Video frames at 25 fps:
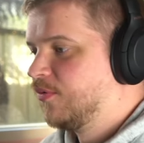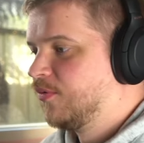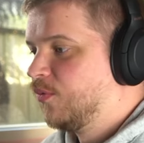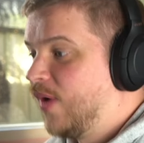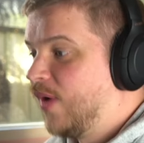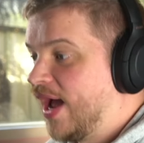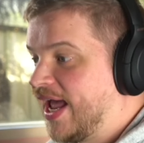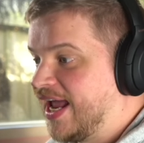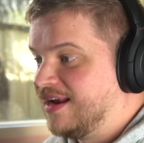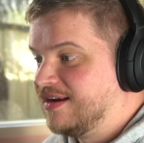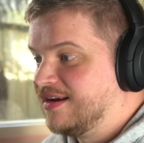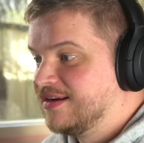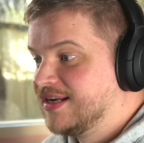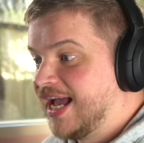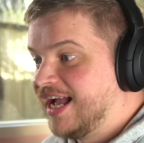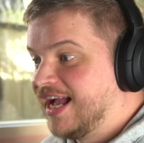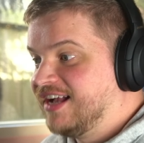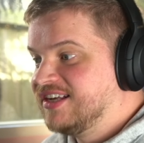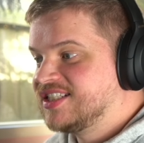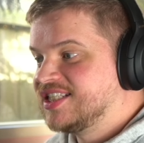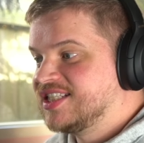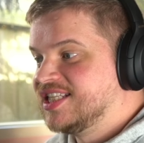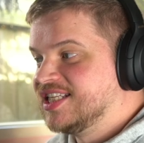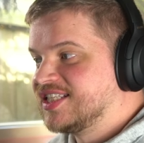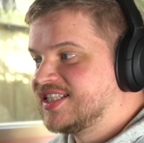Wait,
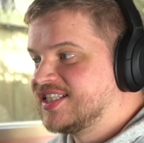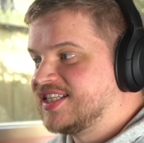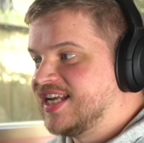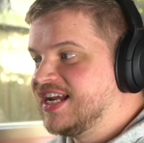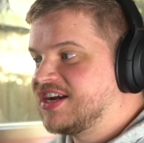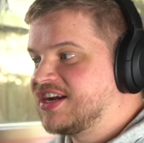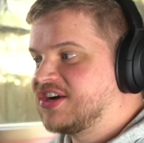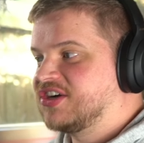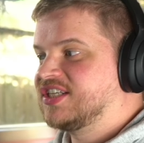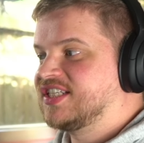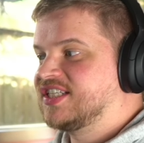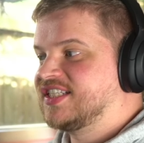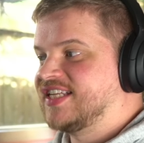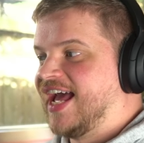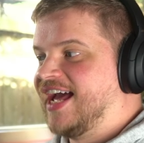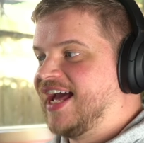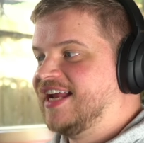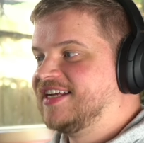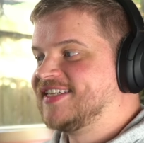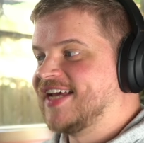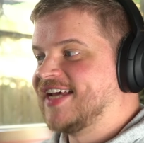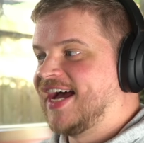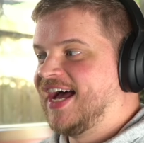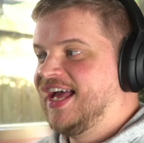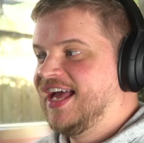is the Secret
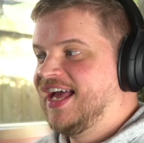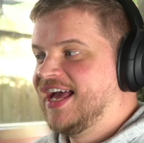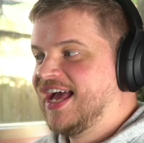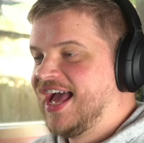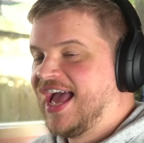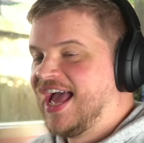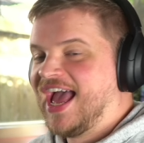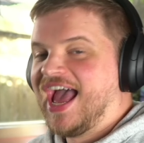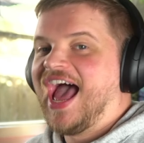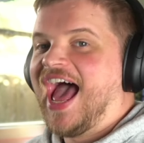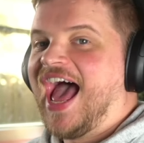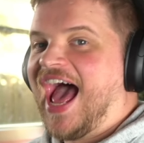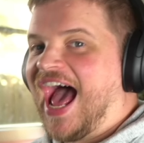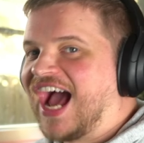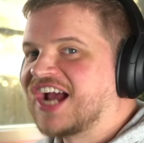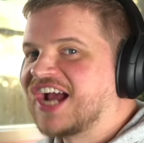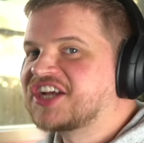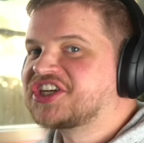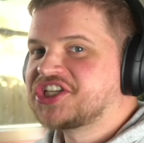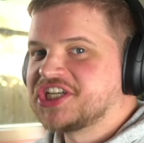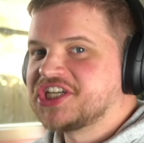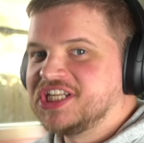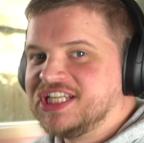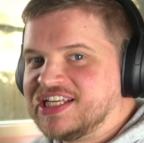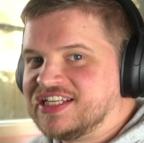Santa
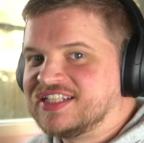actually